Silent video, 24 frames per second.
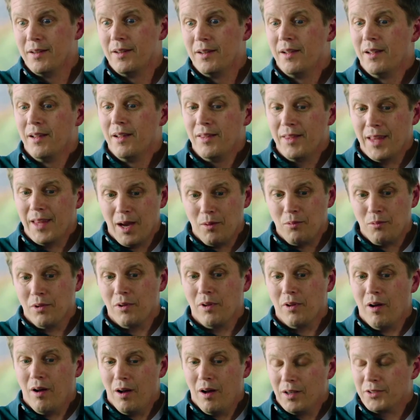mm-hmm. that
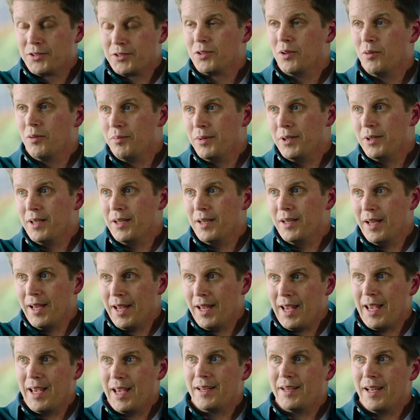will also be a
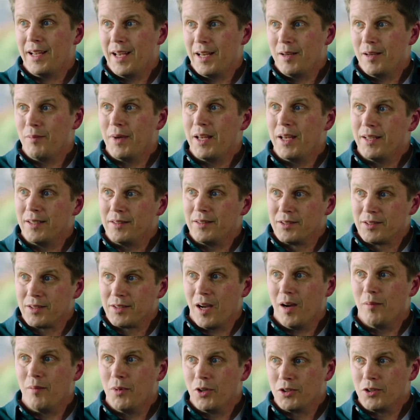hand animated
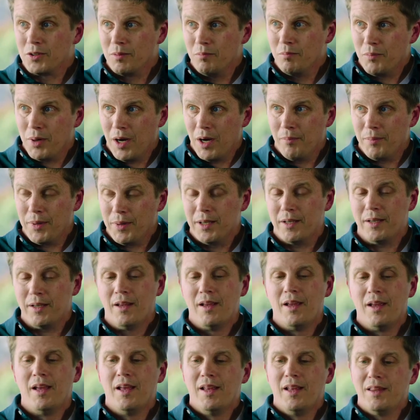stop motion puppet.
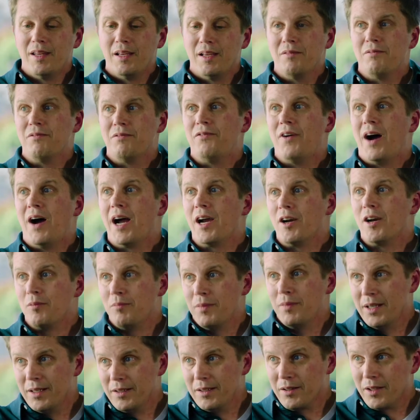The
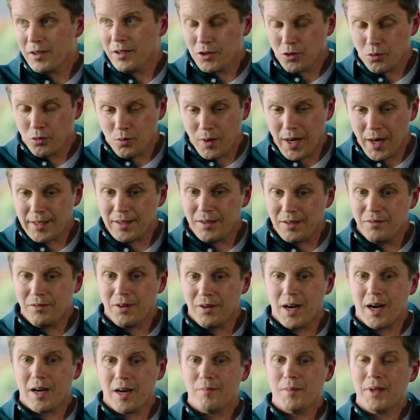environment, the direct
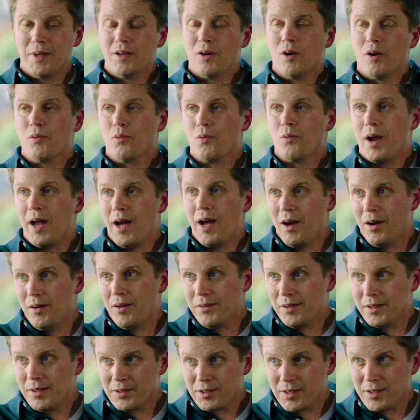environment
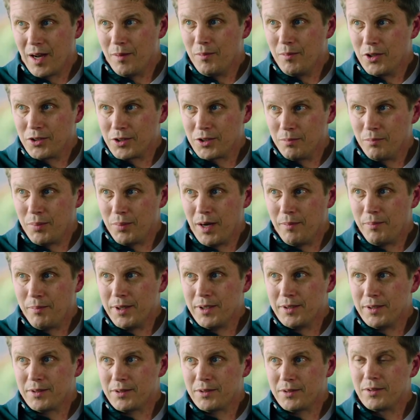around the stop motion
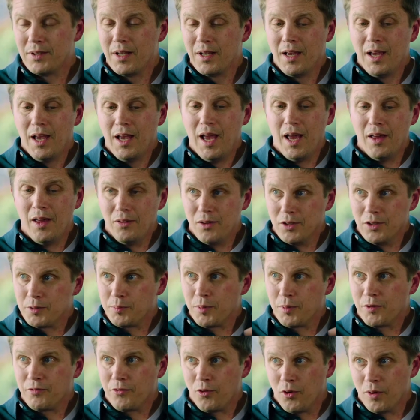puppets yeah. and those
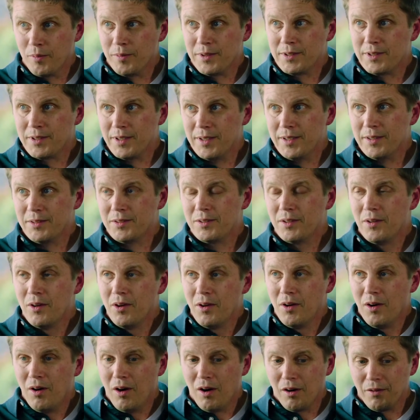performances
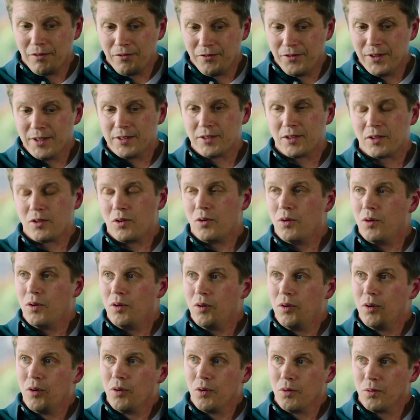are
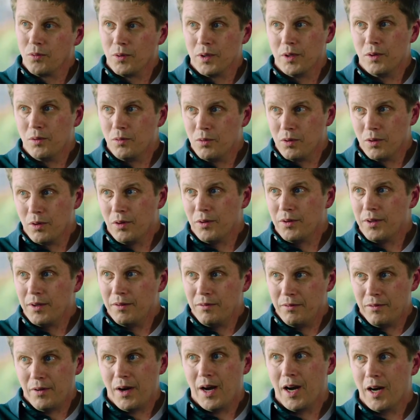physical, real world
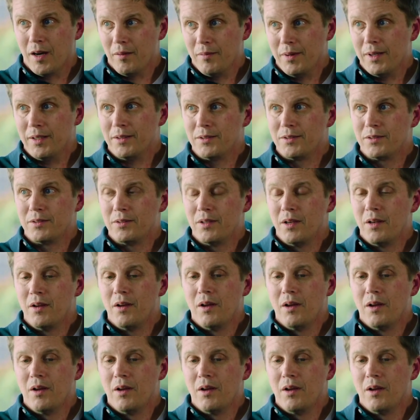environments